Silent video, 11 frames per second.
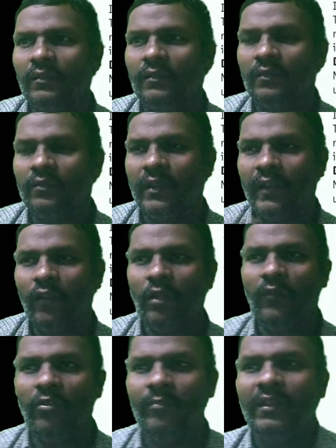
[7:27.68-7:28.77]
So the
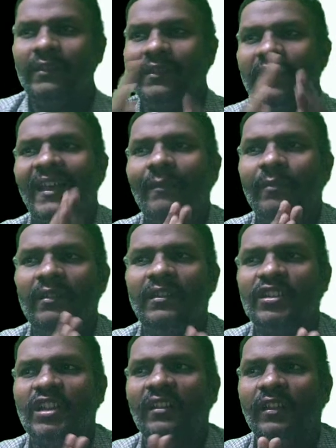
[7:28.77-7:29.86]
regular will be Sie haben
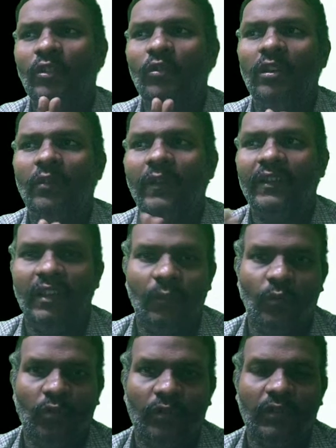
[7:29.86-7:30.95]
sich an die Dunkelheit
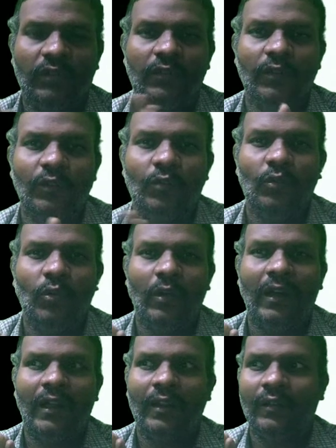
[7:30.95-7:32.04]
gewöhnt. So you
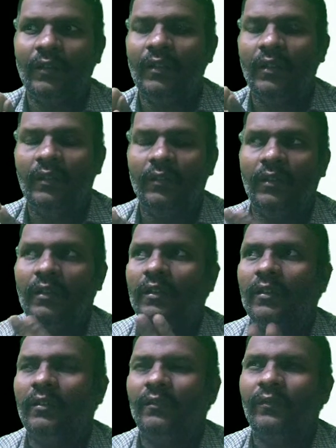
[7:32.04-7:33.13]
are
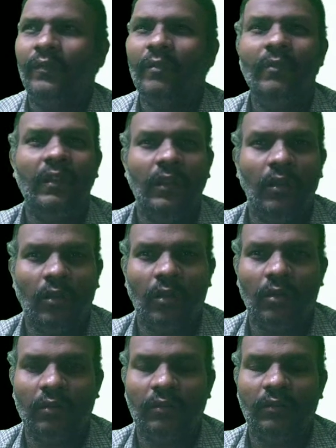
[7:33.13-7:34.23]
familiar,
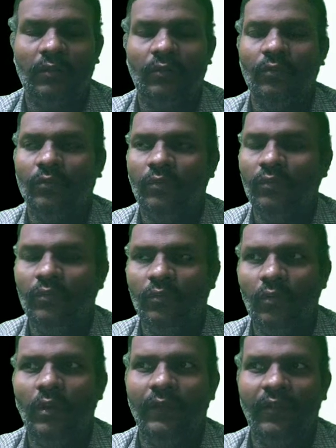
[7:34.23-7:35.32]
or you
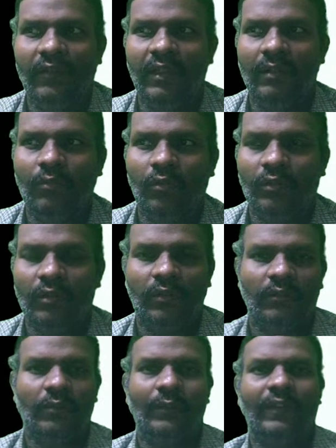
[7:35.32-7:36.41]
know everything about.
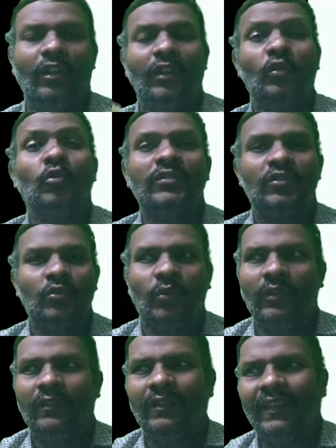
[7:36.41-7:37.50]
So when you are used to,
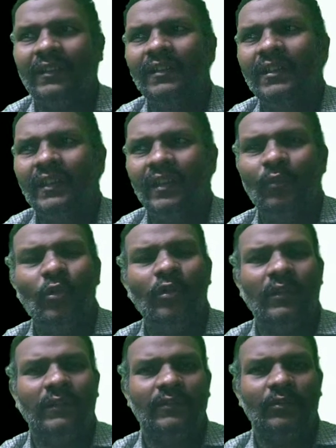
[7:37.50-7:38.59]
like
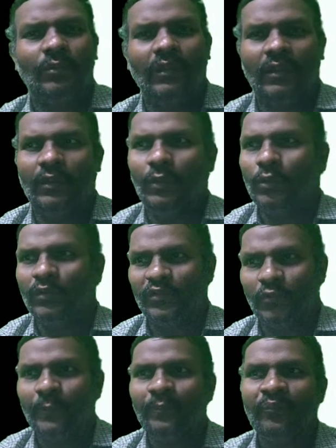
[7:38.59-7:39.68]
gewöhnt is to get used
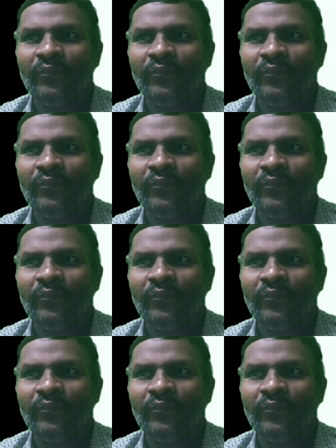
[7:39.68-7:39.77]
to.